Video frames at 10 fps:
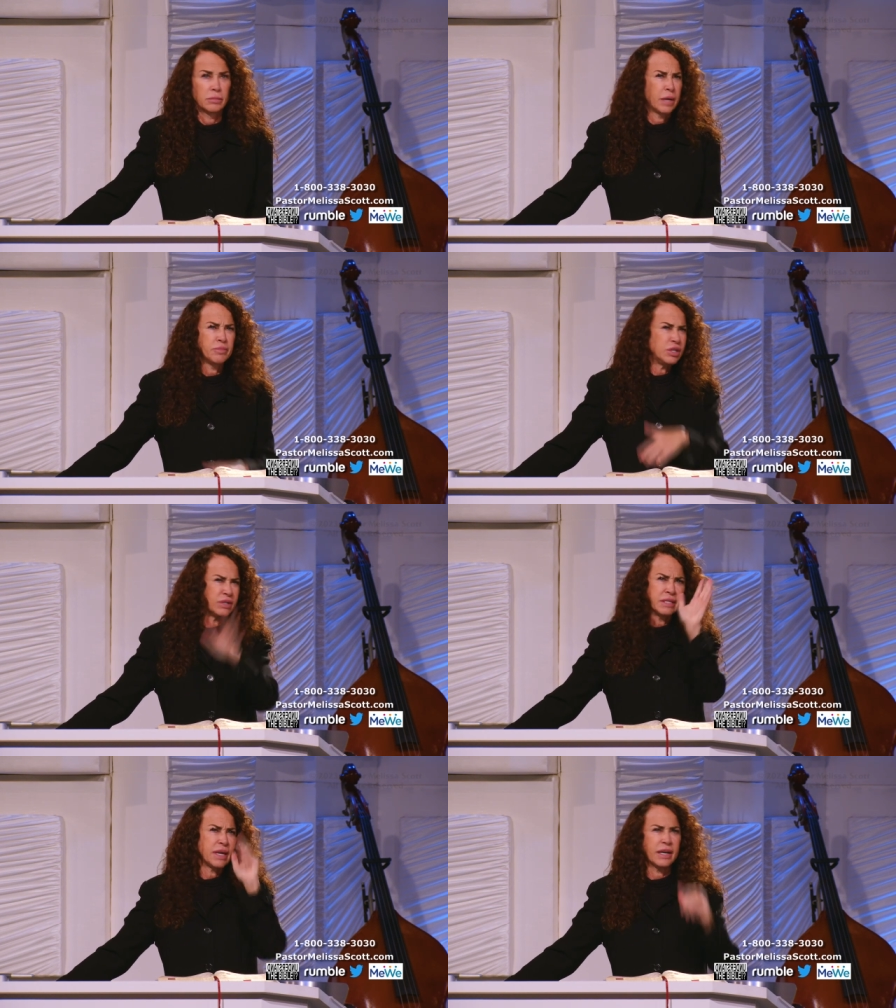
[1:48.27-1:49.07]
I'm
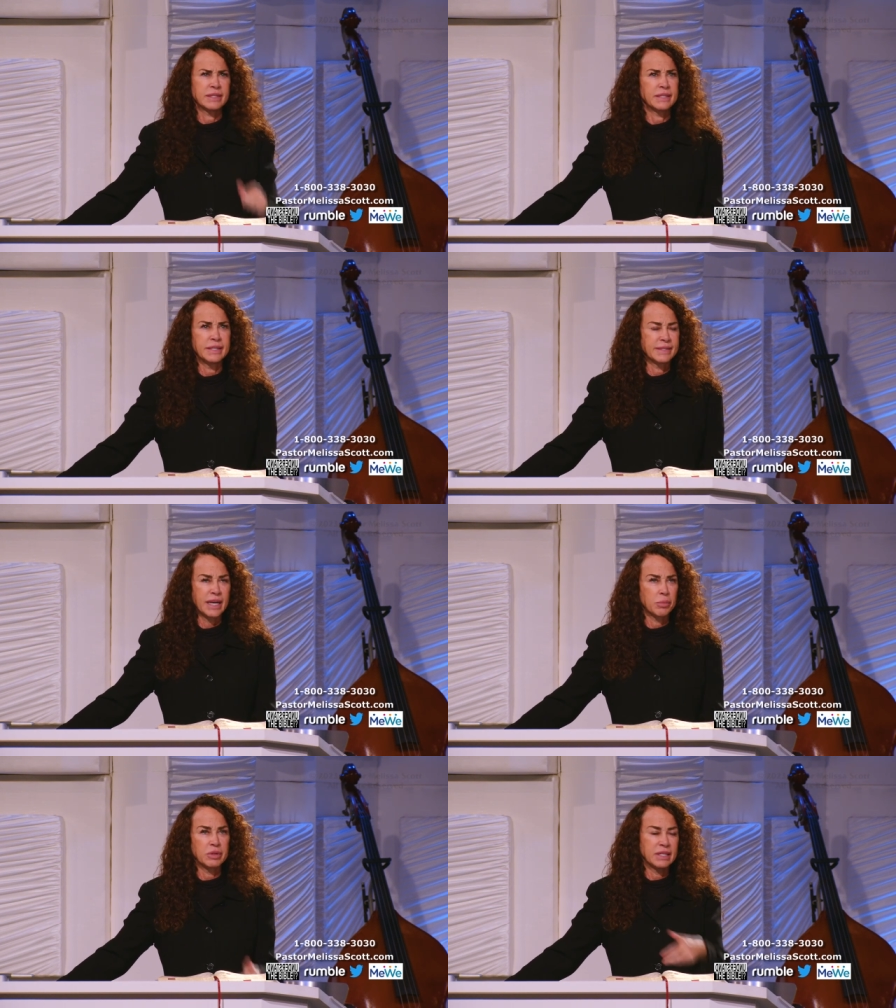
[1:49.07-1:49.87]
using that as an
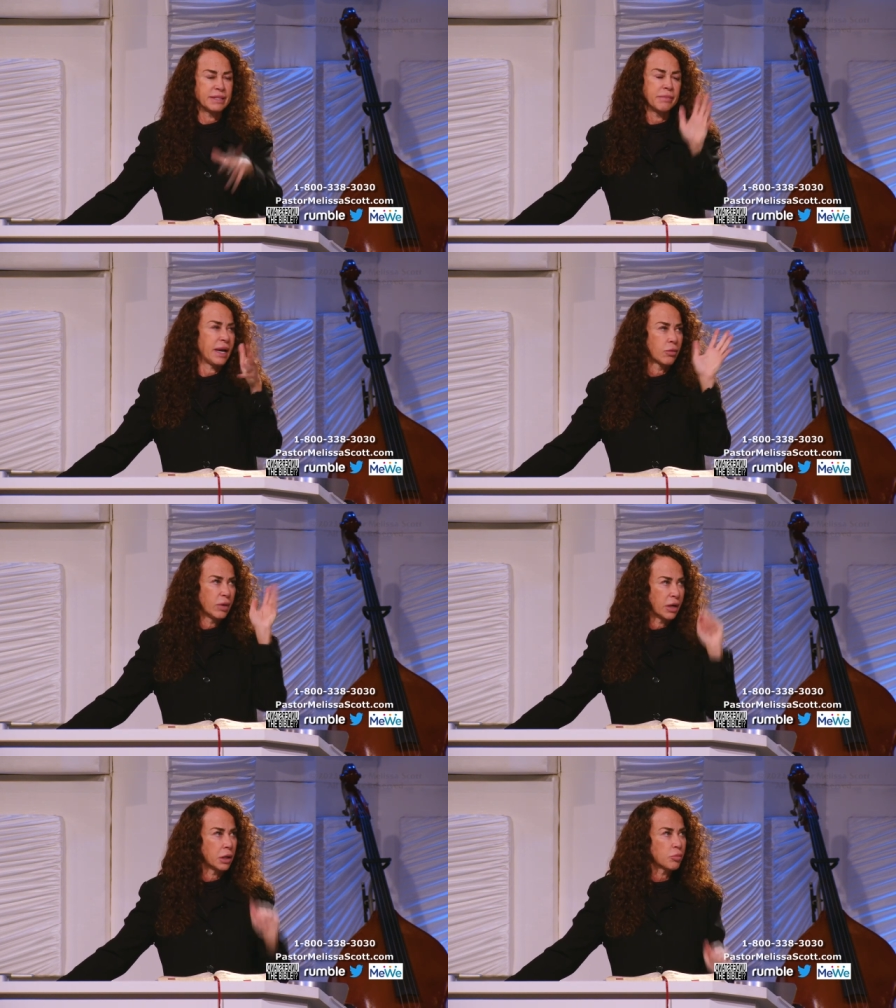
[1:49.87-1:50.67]
example, doesn't matter
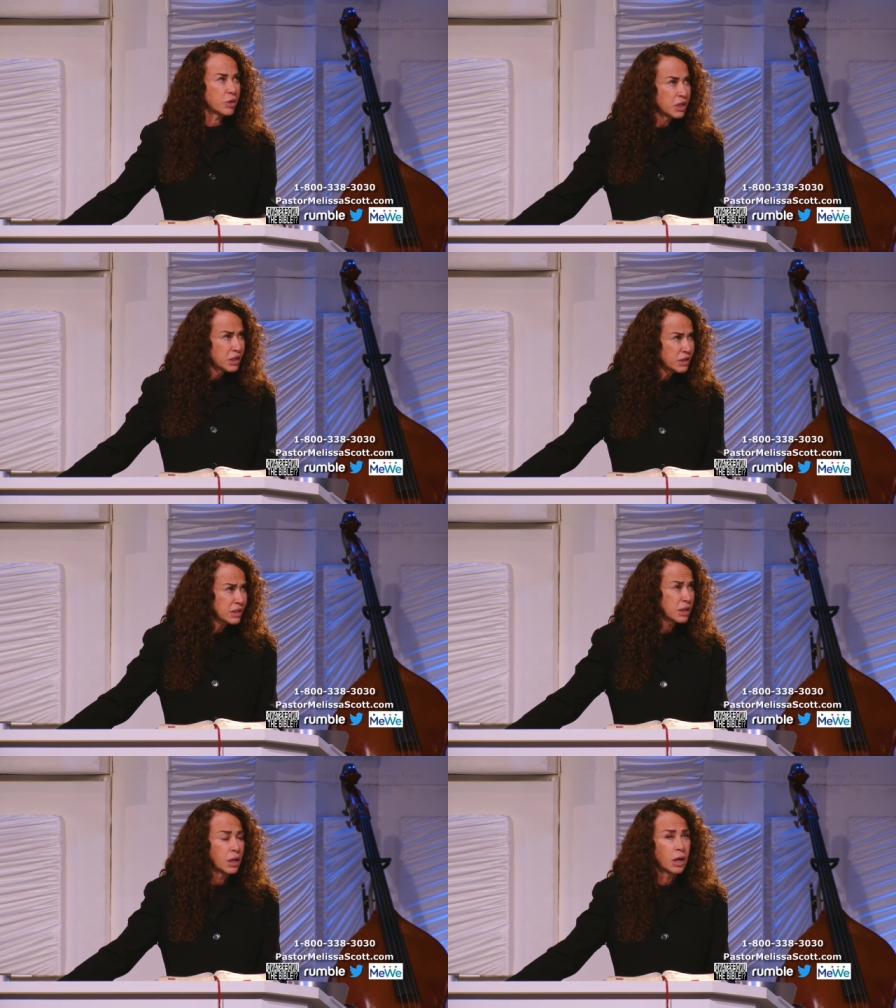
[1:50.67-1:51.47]
what number it is.